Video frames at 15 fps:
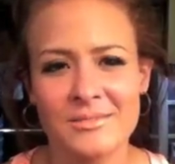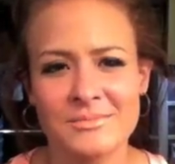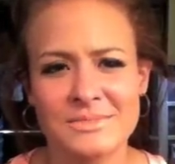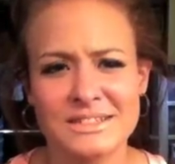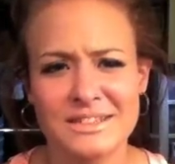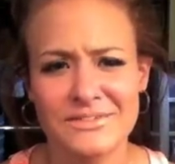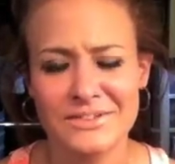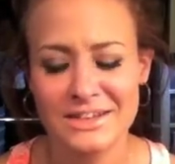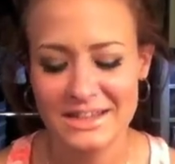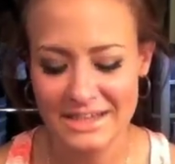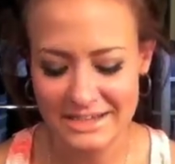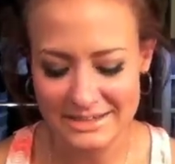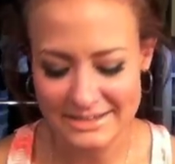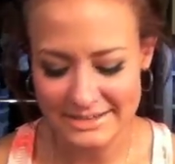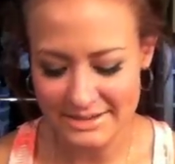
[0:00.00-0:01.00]
stuff like
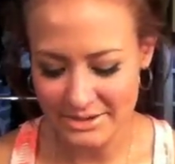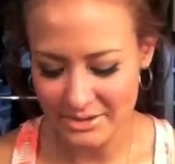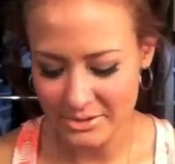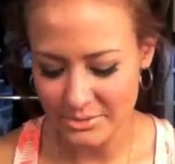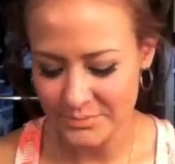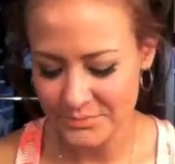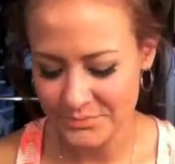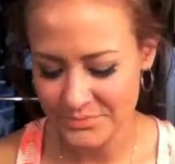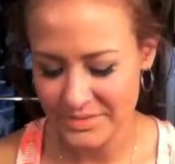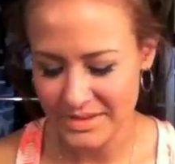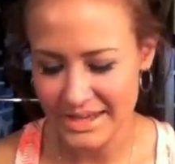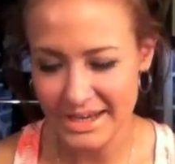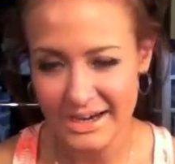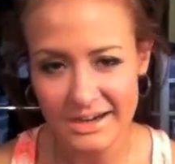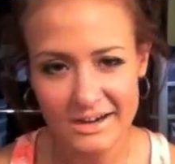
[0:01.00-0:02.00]
that, so
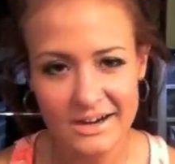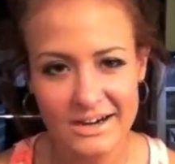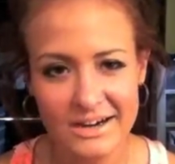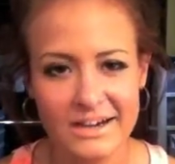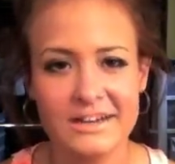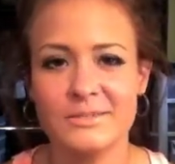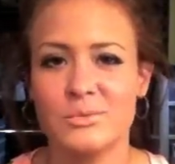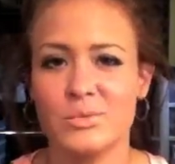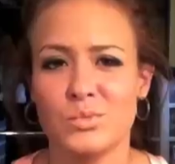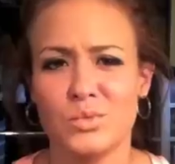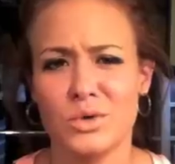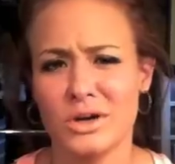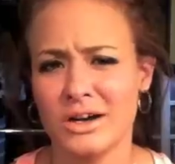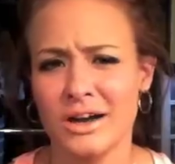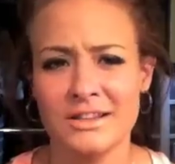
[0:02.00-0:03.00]
yeah, I gotta
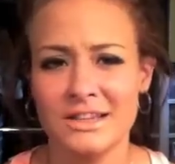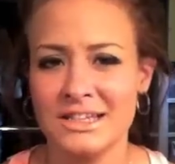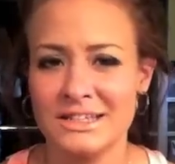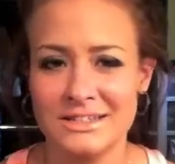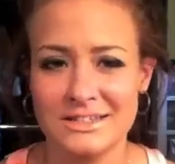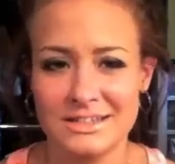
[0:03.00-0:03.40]
work on this.